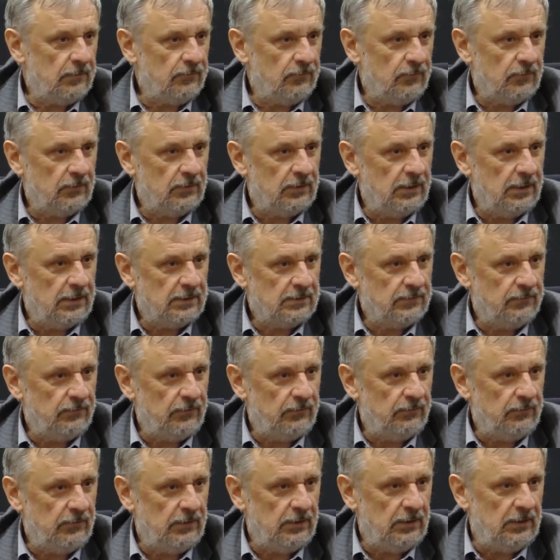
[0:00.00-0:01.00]
it for the last
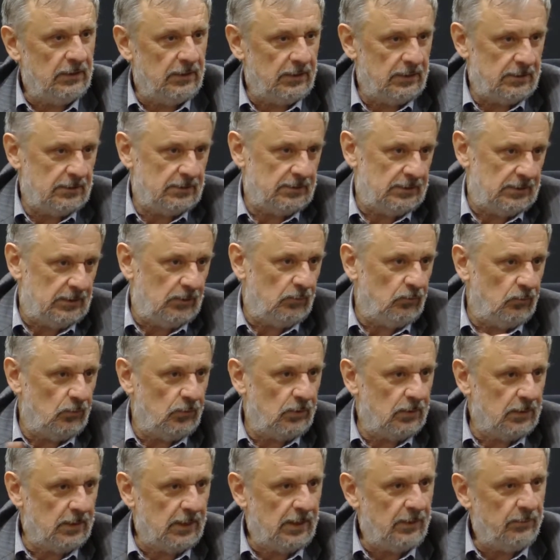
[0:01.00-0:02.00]
15 years, now
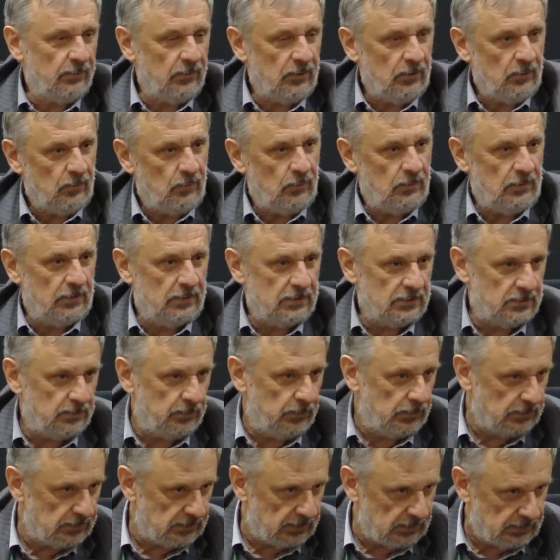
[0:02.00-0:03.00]
you are coming with this
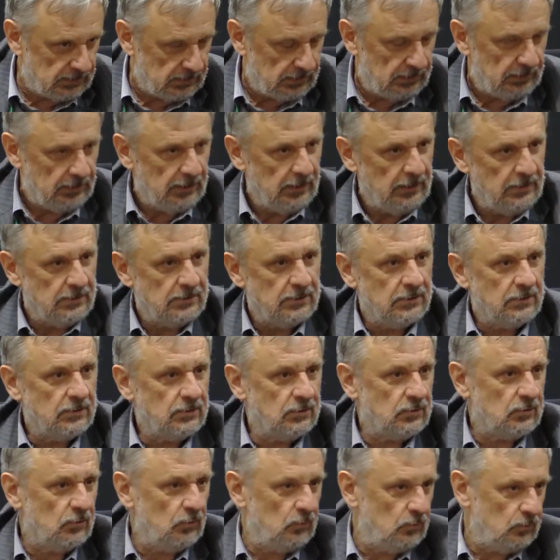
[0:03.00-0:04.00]
business
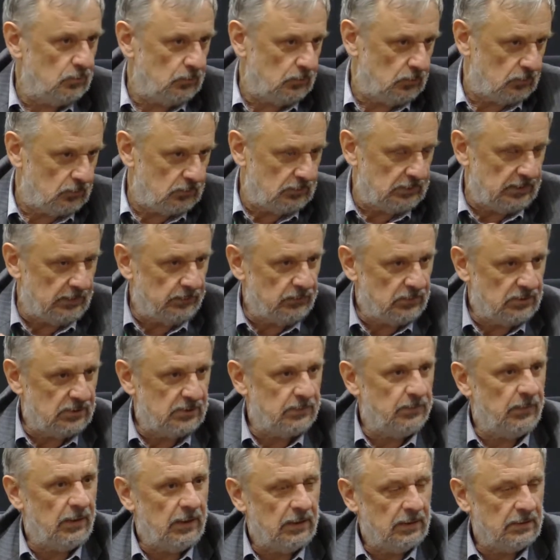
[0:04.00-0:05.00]
intelligence solution, some
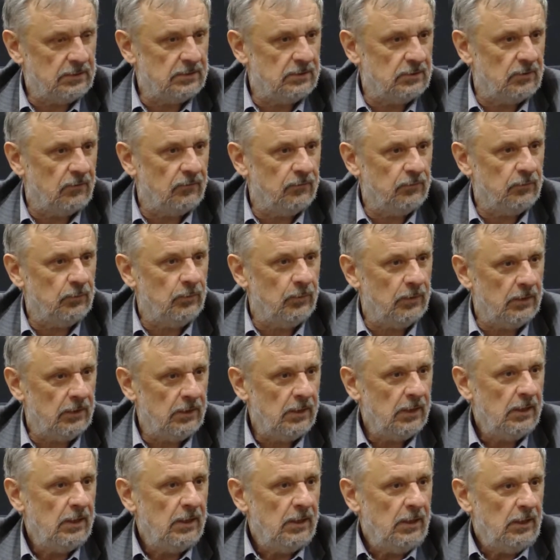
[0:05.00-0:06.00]
smart
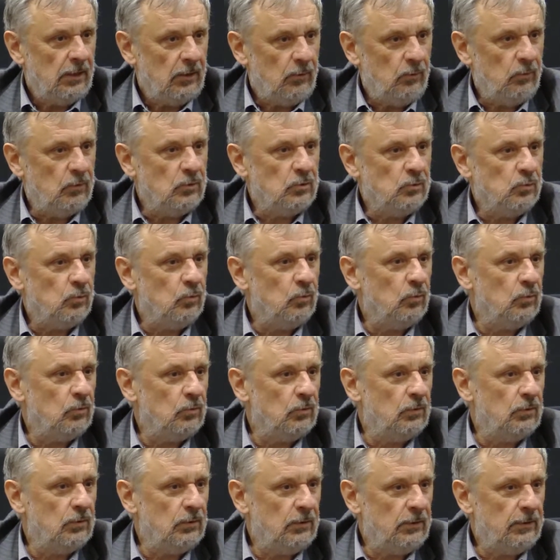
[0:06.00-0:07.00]
software which
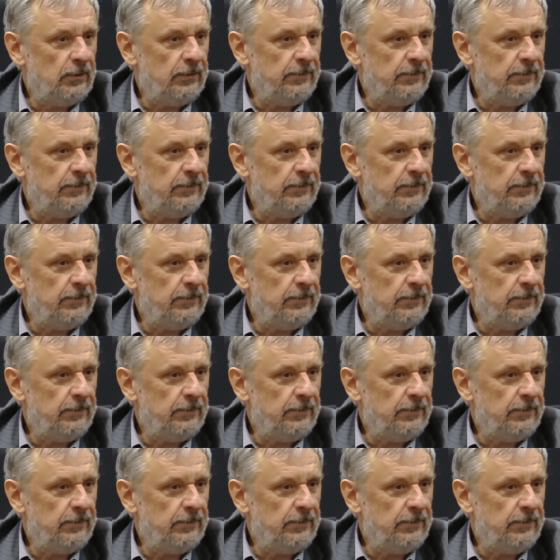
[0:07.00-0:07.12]
would